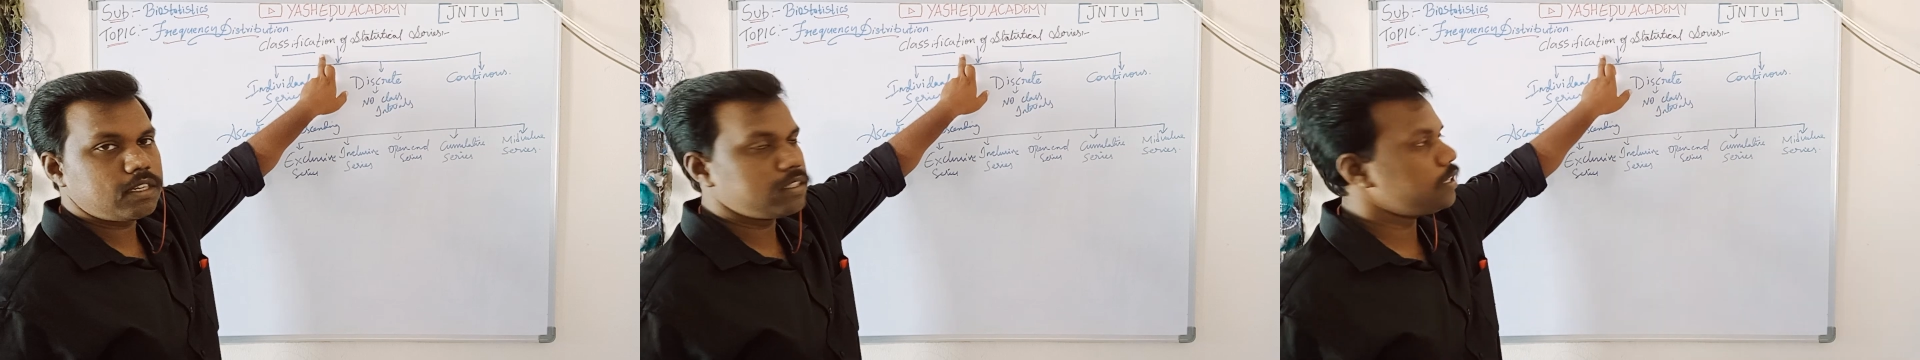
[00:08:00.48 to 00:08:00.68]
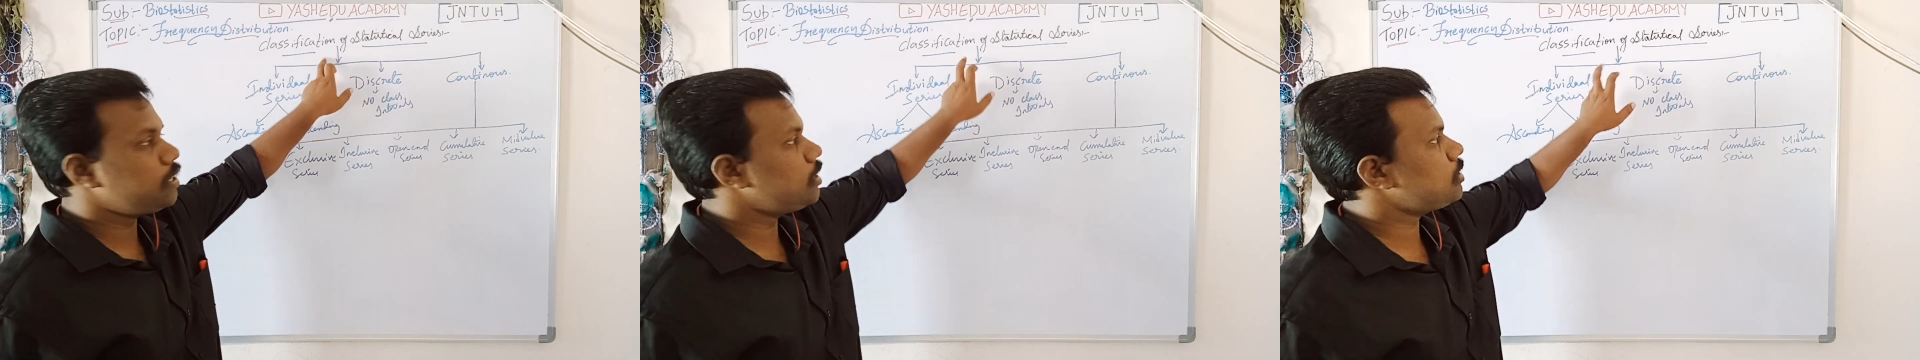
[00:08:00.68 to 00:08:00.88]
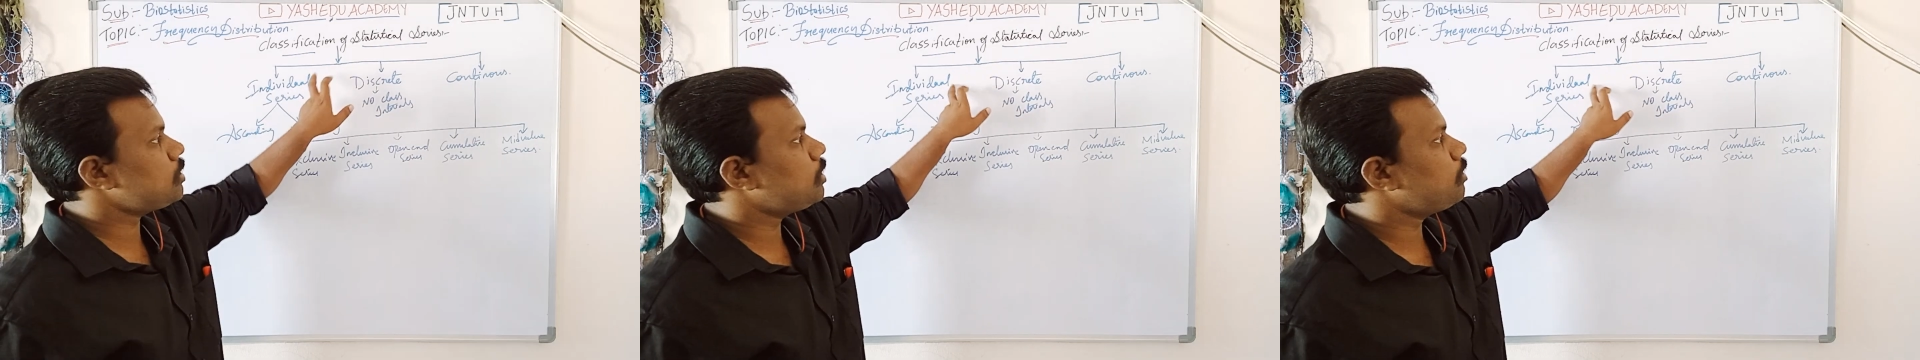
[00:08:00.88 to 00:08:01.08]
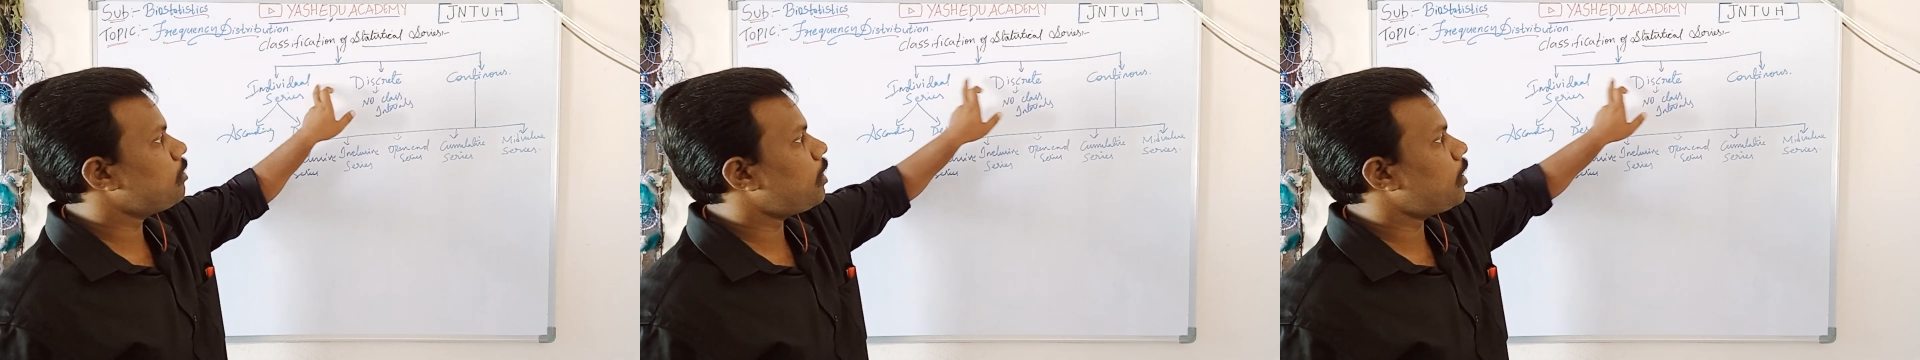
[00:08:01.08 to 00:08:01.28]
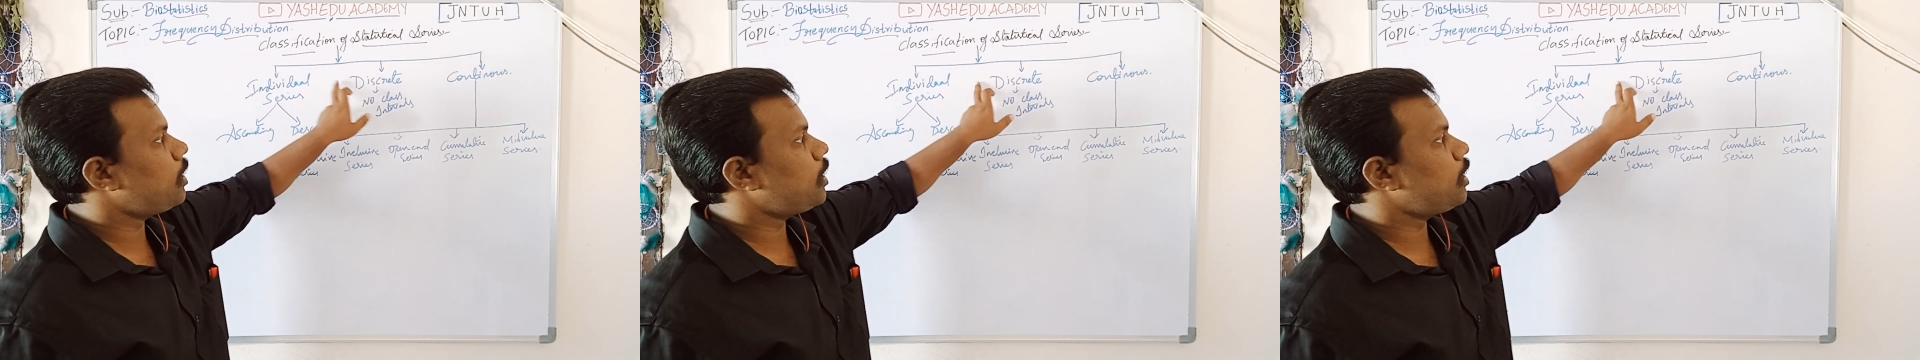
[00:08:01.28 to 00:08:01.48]
it is
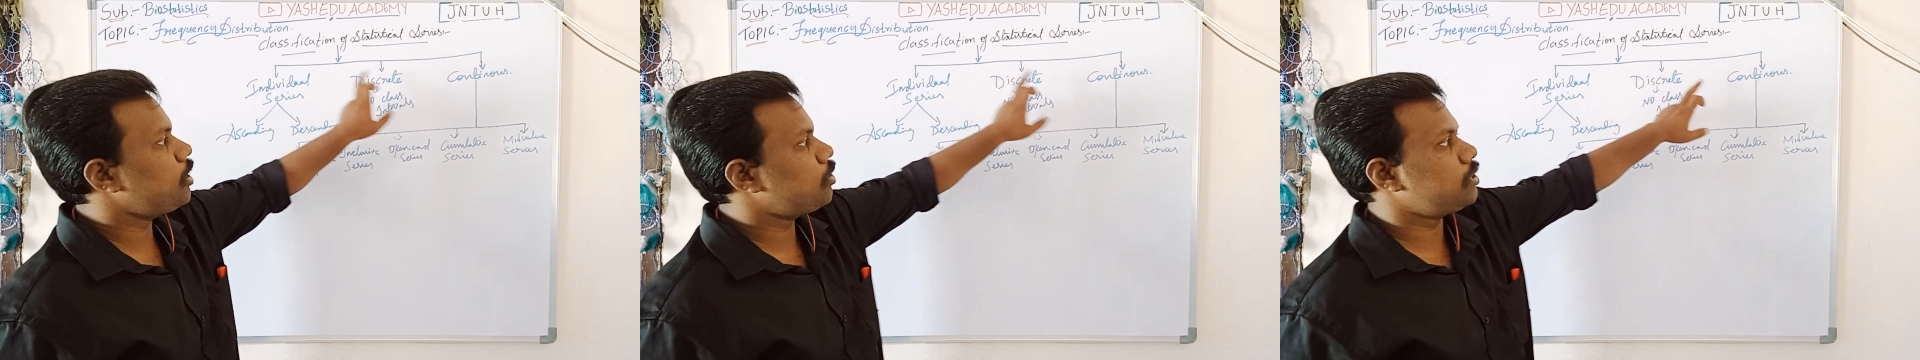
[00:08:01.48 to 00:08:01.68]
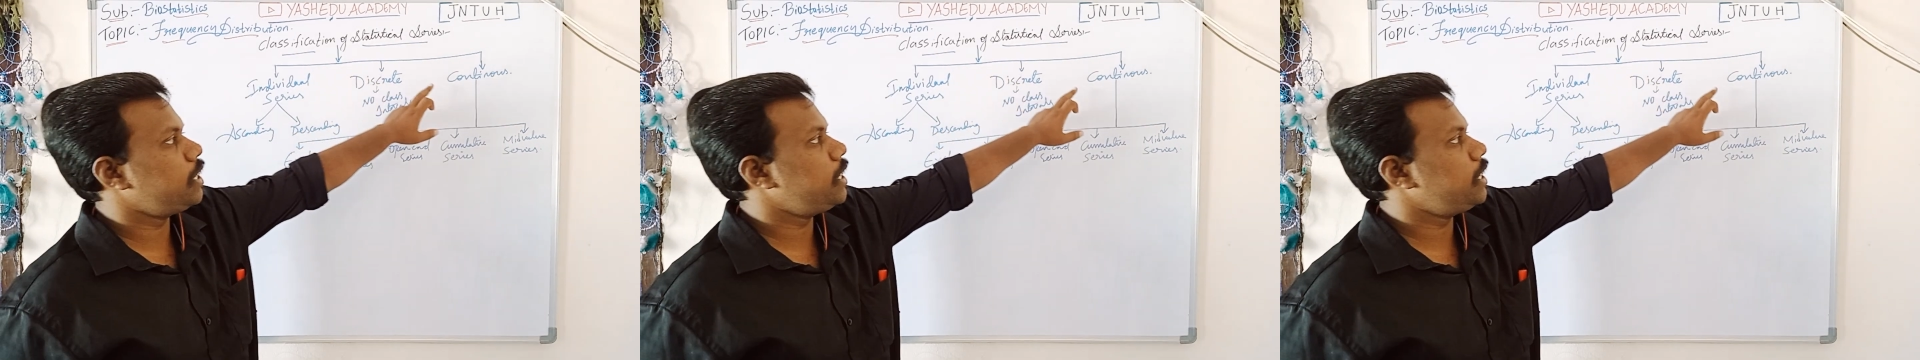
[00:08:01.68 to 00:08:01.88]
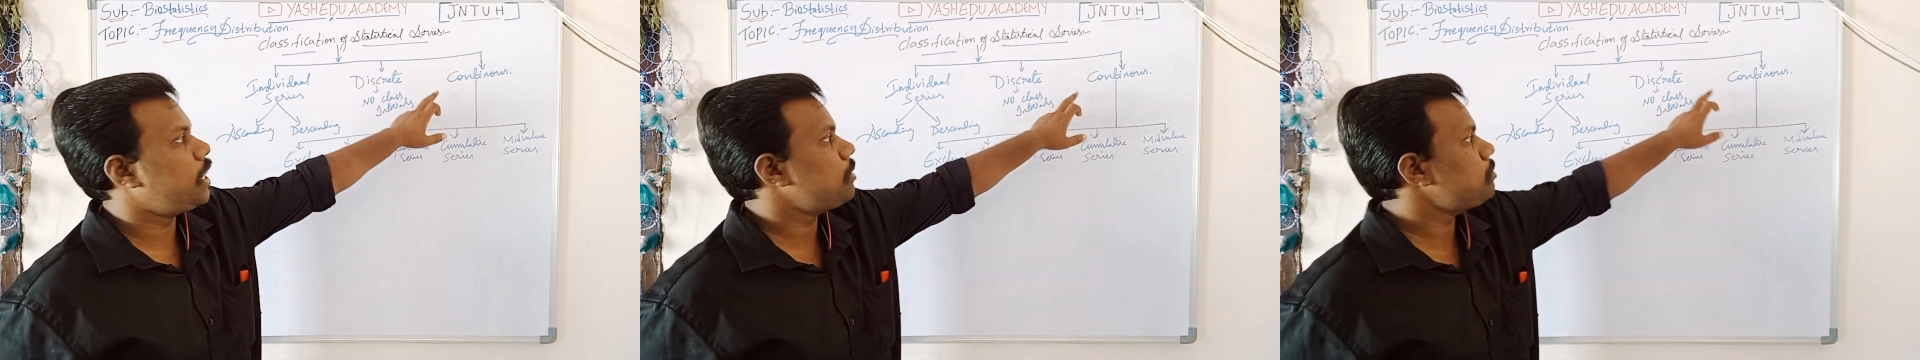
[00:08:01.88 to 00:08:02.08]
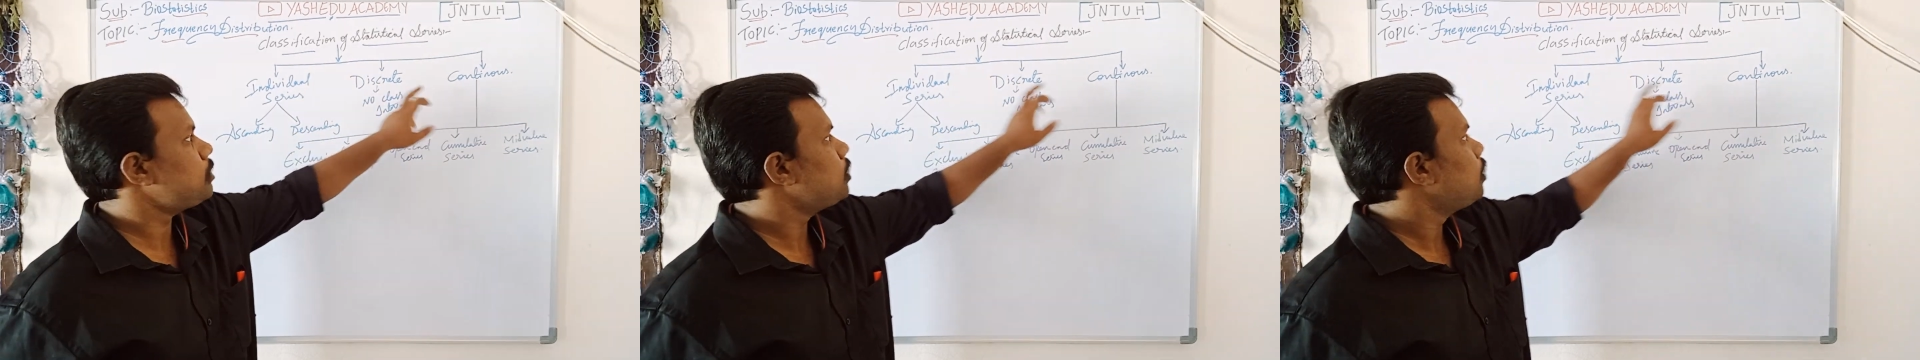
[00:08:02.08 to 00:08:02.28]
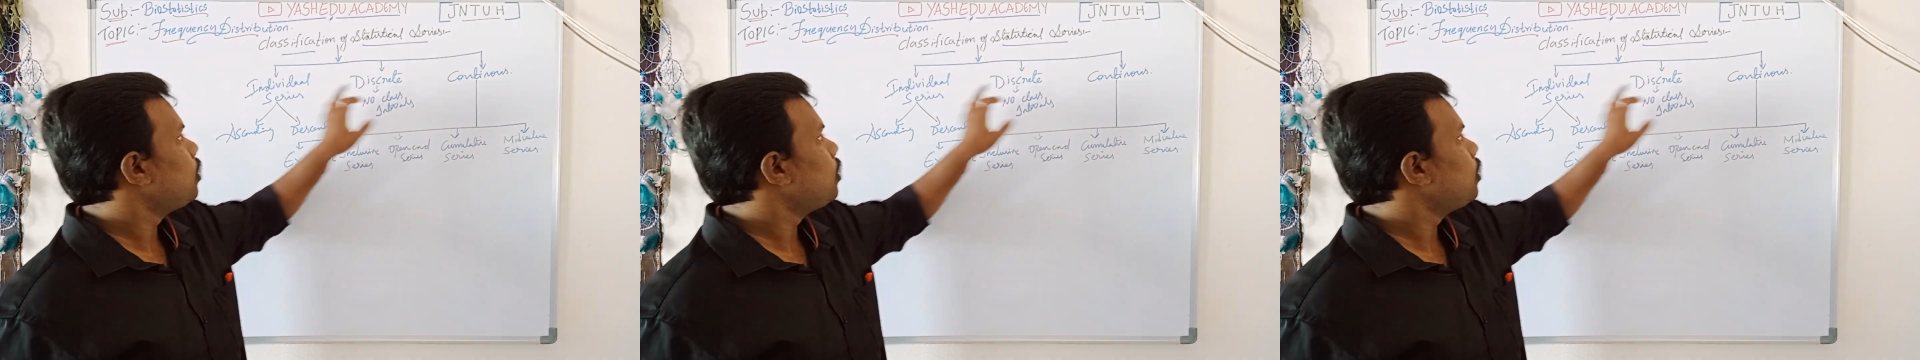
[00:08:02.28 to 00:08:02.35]
divided into three types: